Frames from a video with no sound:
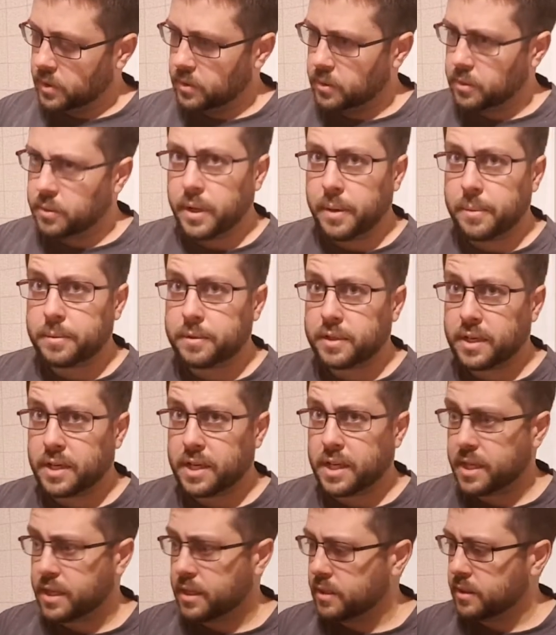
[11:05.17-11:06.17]
I don't know how much I
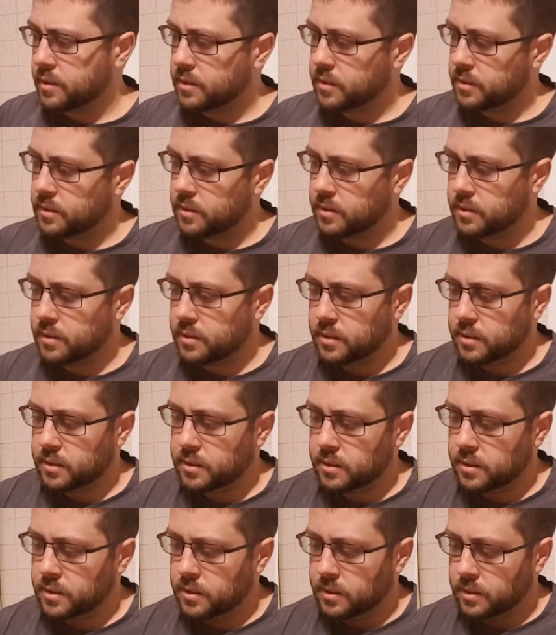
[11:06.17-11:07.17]
need.
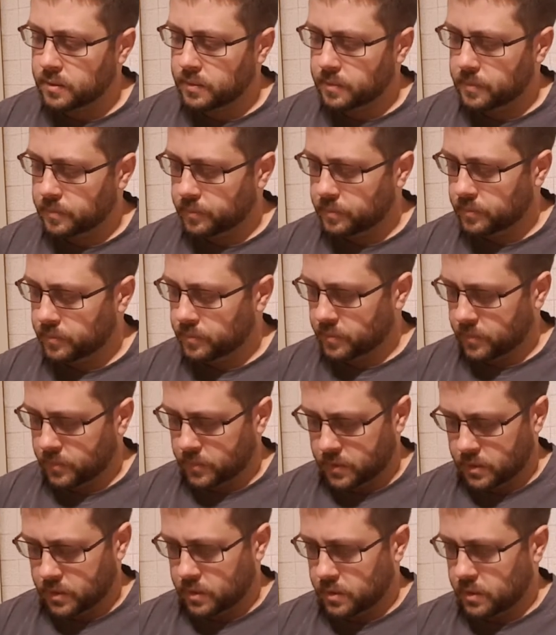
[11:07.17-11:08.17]

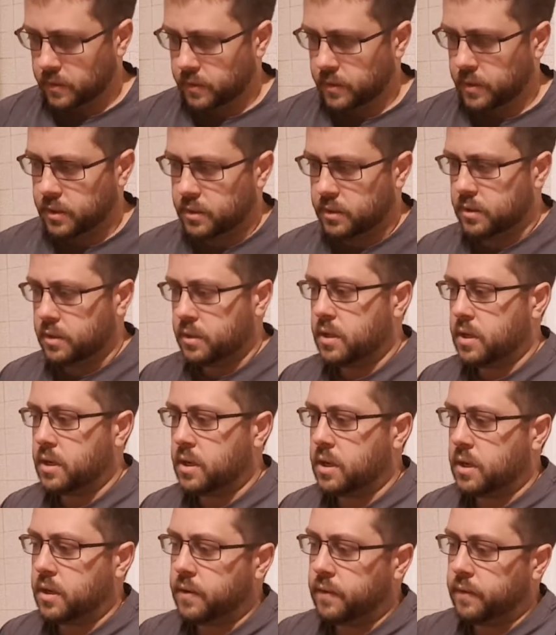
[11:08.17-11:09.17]
Let's see, that's
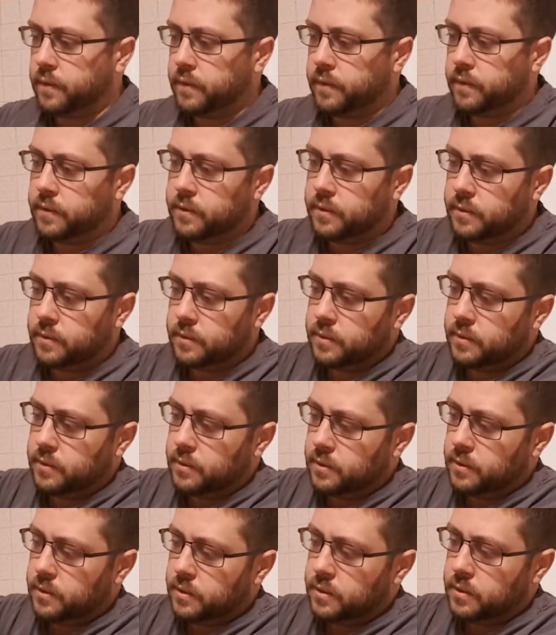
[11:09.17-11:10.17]
enough.
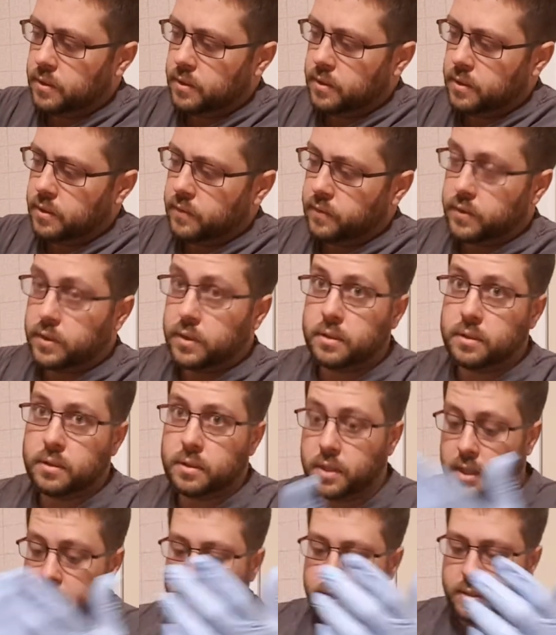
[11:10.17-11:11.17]
No,
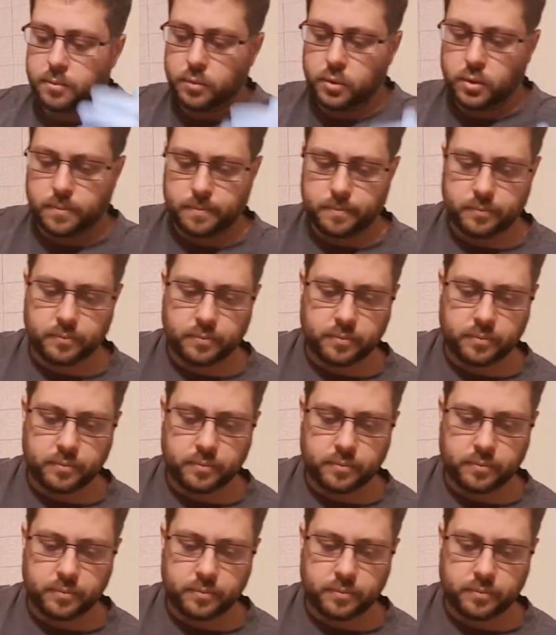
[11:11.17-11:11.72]
I can add some more.